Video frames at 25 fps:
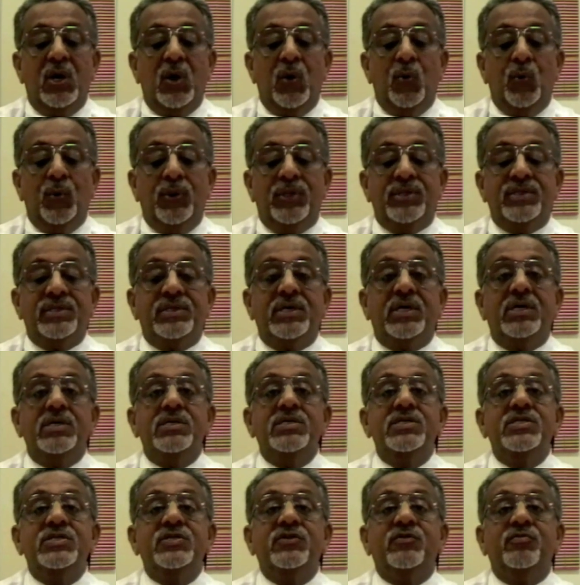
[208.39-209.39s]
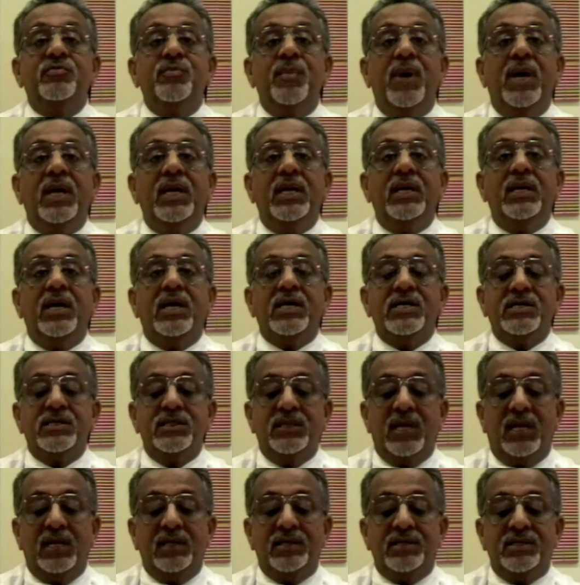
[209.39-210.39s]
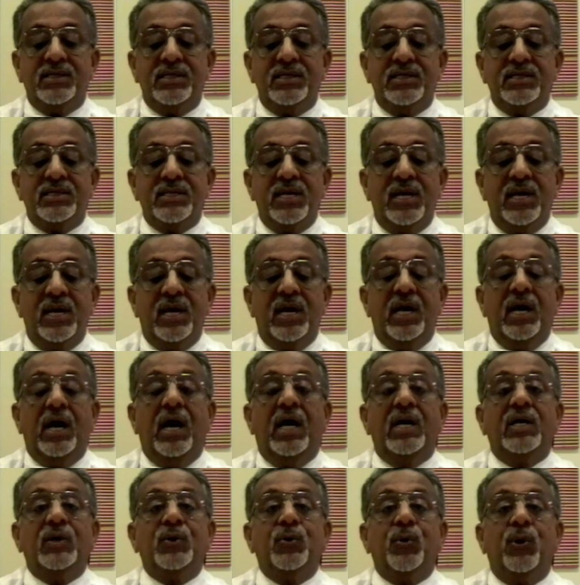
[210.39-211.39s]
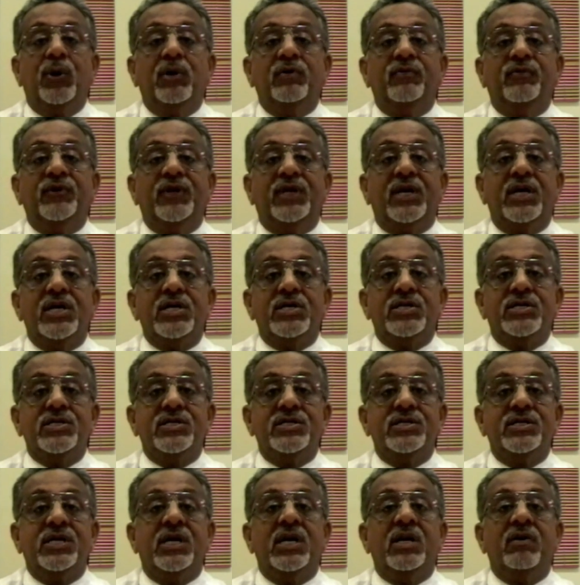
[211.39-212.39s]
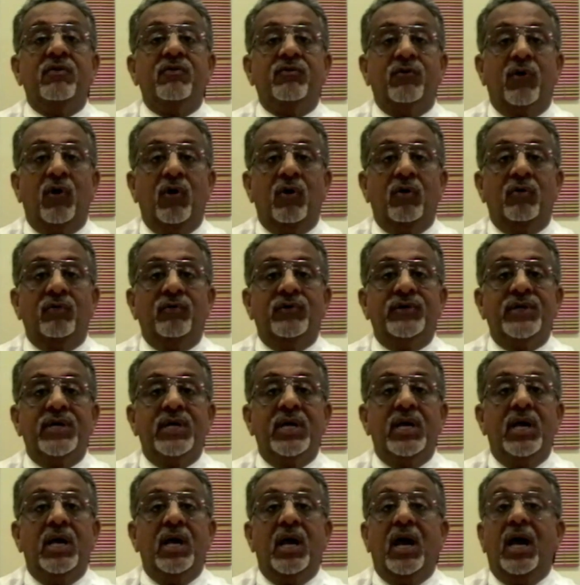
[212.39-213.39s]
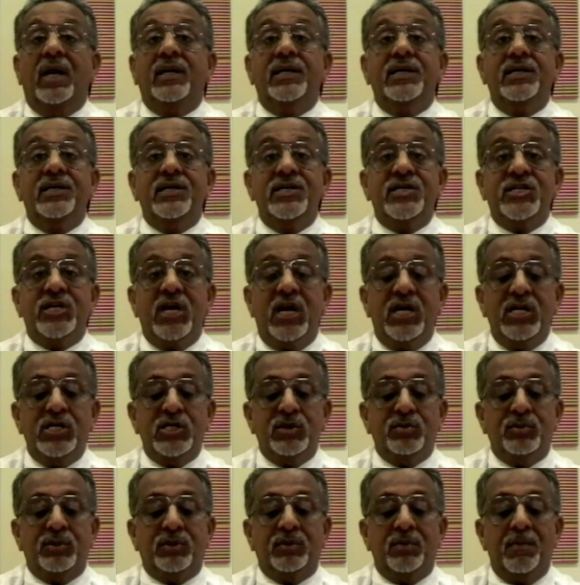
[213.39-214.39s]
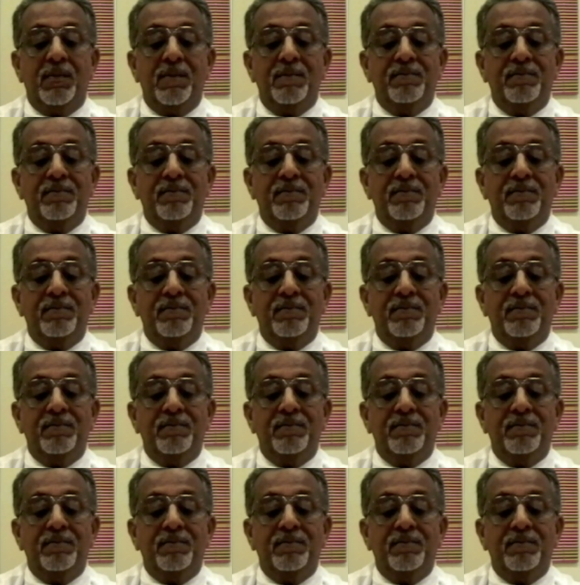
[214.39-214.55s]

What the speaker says: with surgeons of many nationalities and qualifications involved and interchangeable.